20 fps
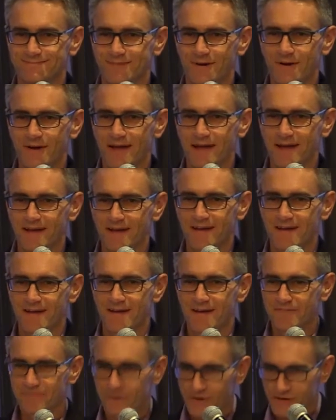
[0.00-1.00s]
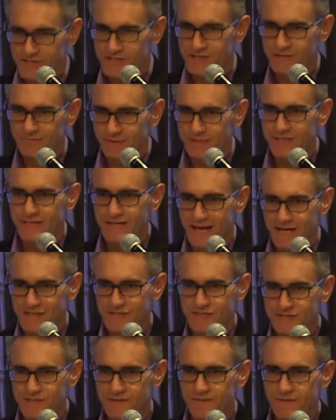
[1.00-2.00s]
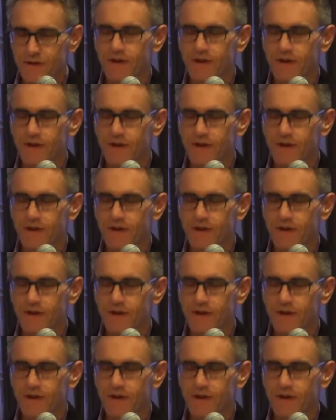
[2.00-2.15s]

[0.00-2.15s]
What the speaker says: Okay, very simply, yes.